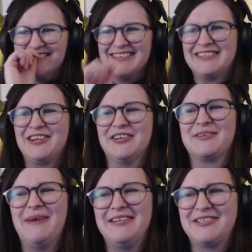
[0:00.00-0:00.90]
all the torture
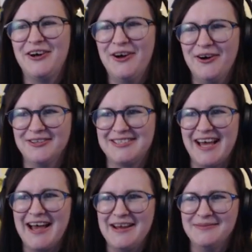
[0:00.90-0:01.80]
made sure all
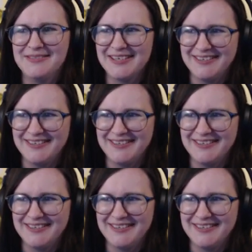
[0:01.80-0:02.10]
times.